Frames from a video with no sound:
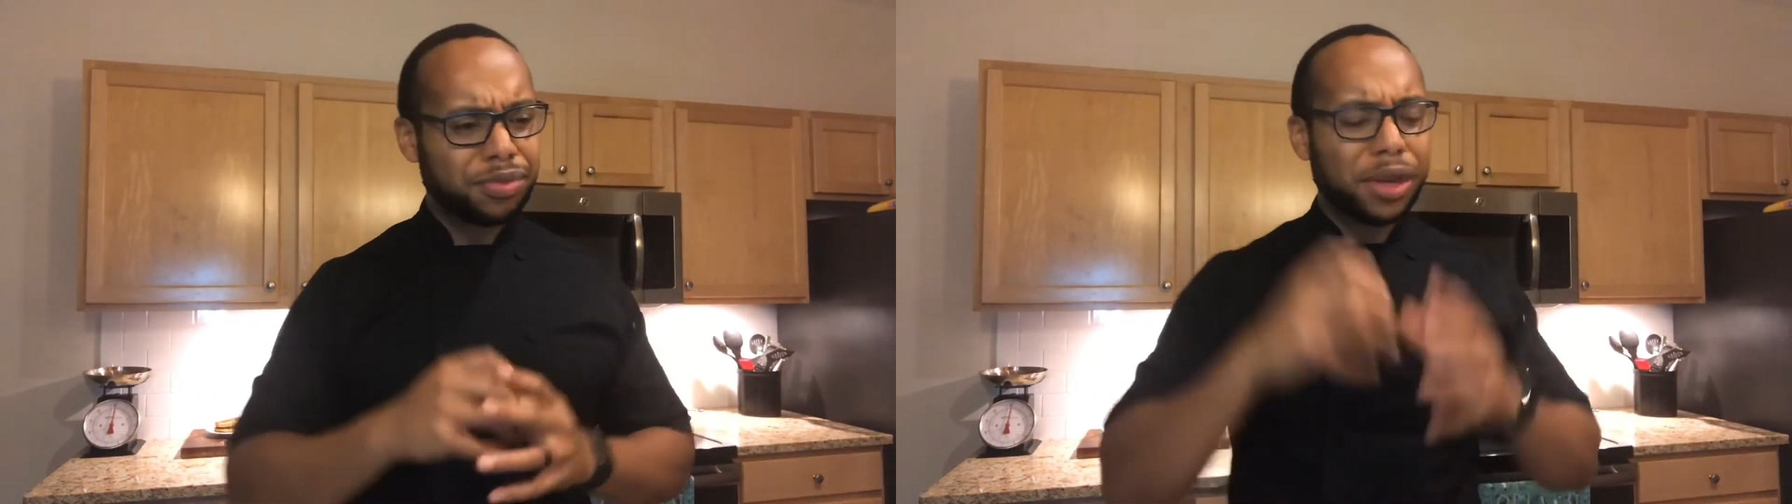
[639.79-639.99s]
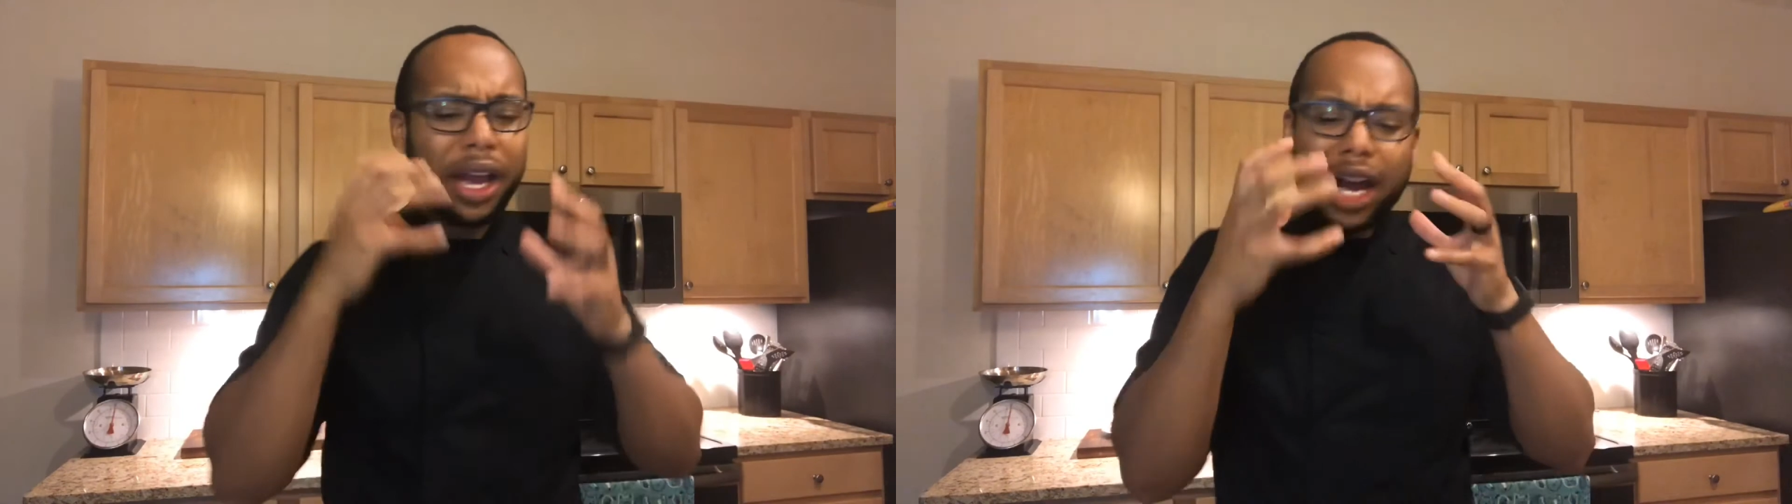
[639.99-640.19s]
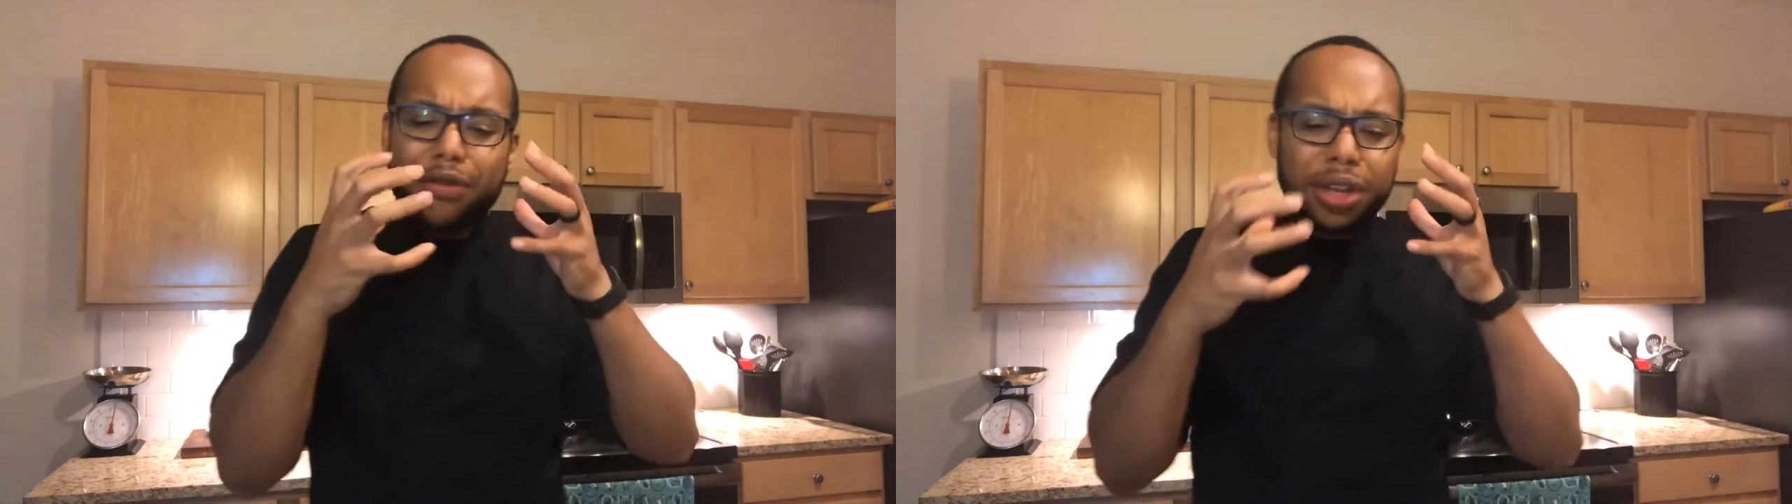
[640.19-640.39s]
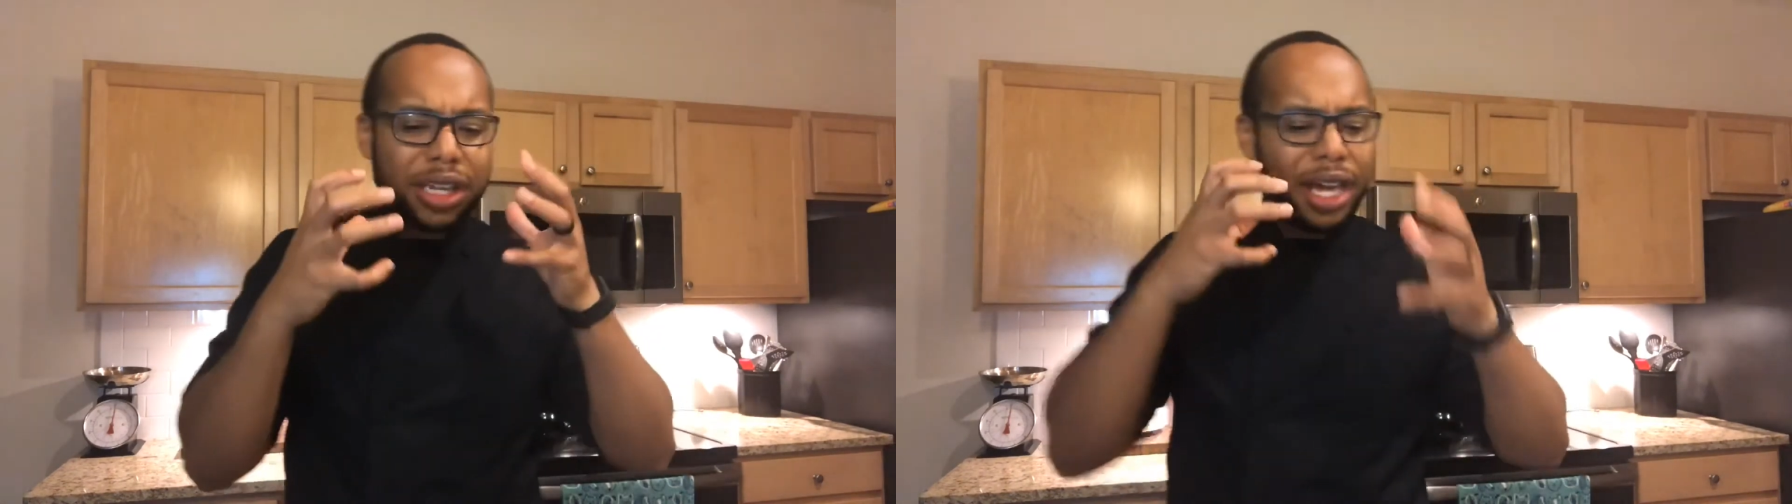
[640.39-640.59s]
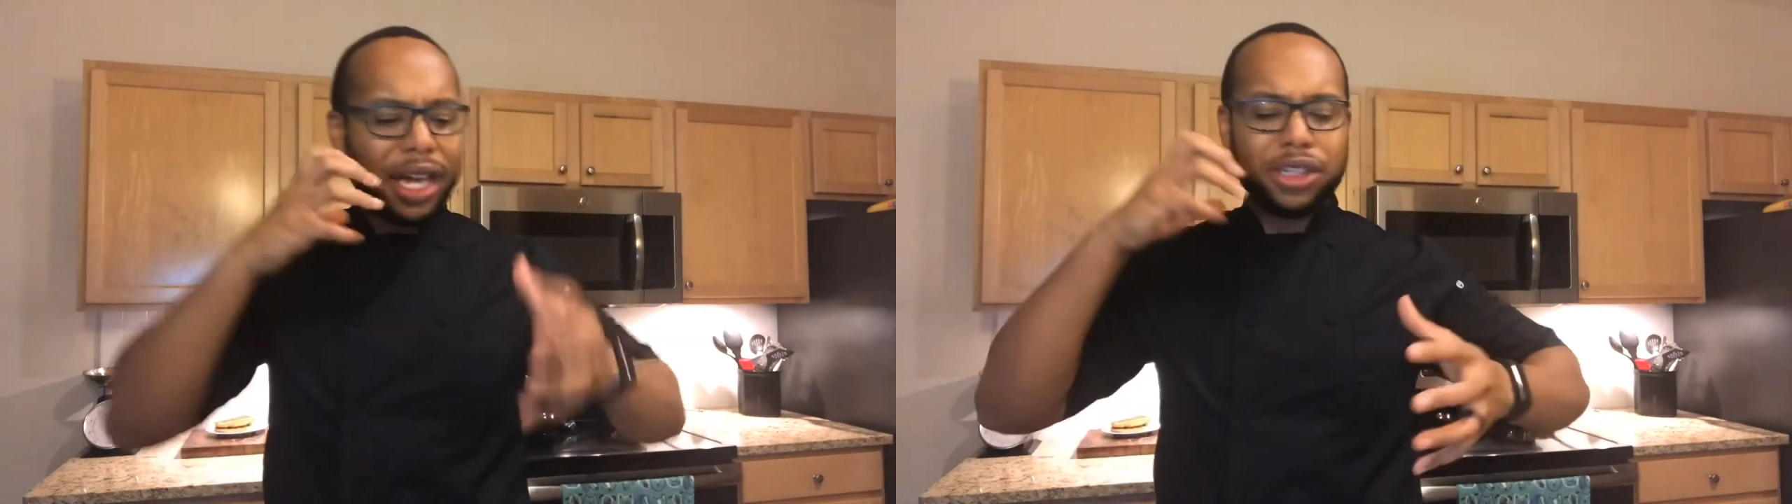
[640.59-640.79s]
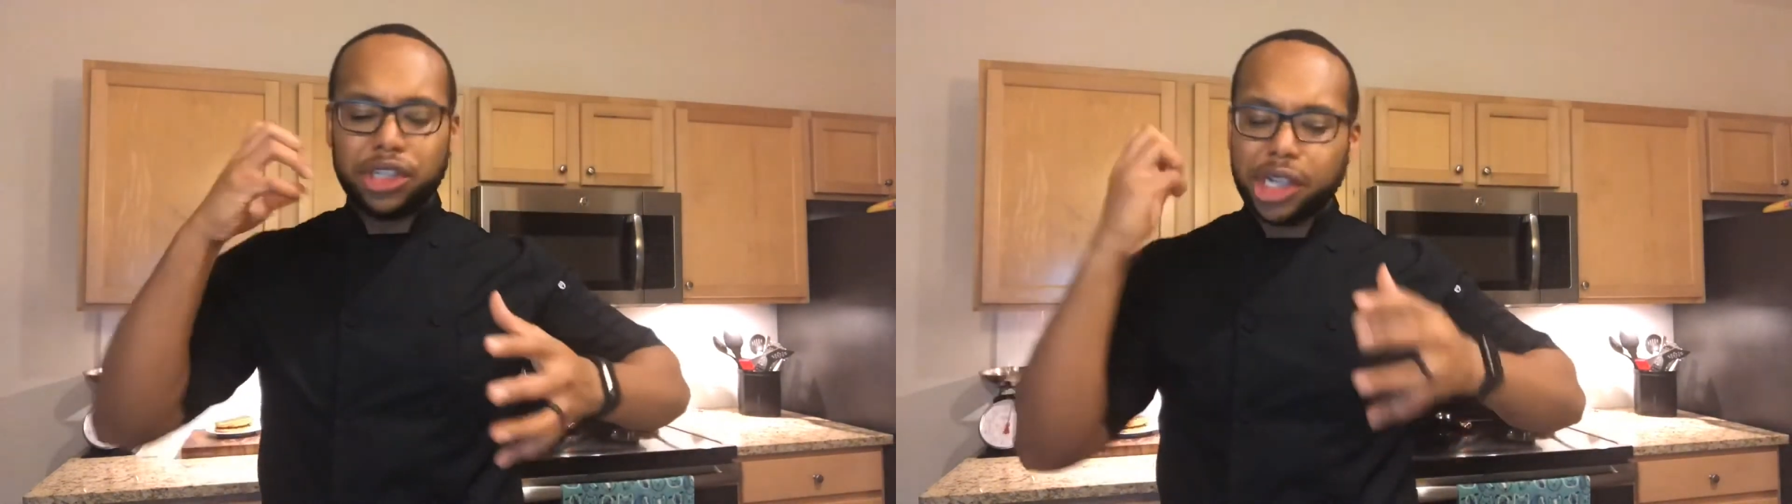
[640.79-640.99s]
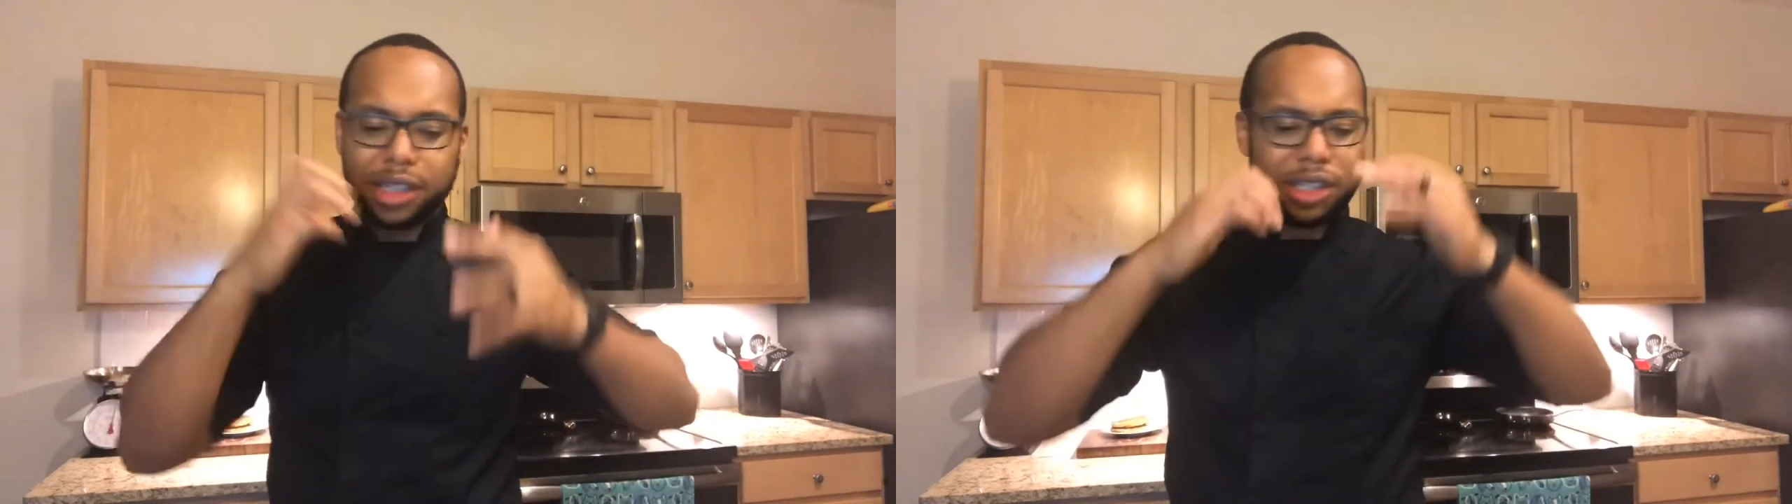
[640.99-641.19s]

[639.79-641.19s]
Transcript: everything is just